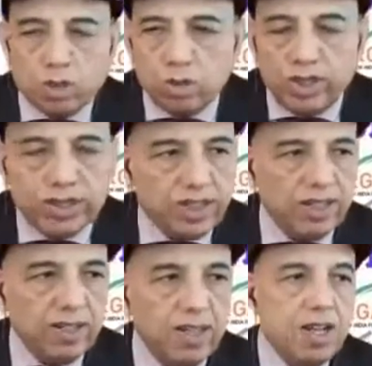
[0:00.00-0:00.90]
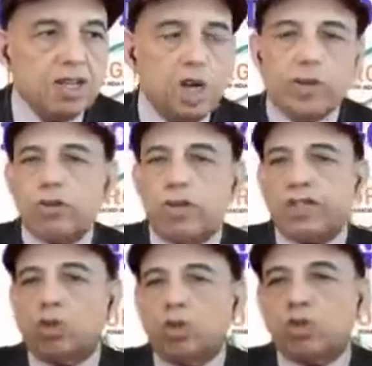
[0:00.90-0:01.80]
Sudhir Saran. Now, my
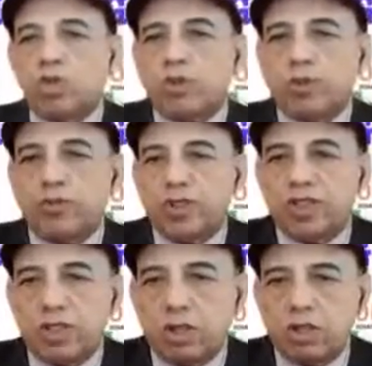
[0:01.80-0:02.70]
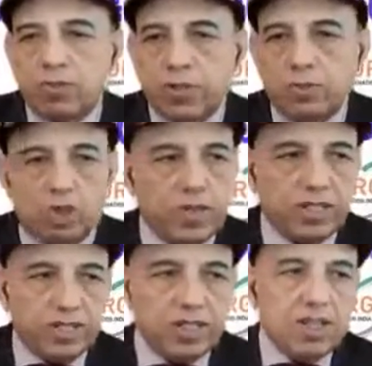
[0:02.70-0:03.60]
question goes to Professor Dr. Pramod
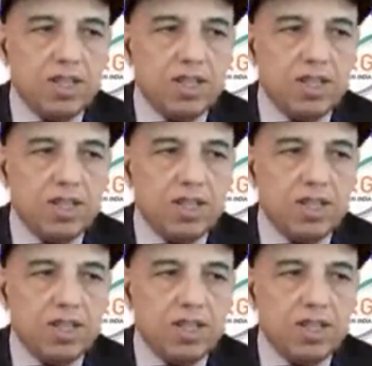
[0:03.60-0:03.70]
Pathak.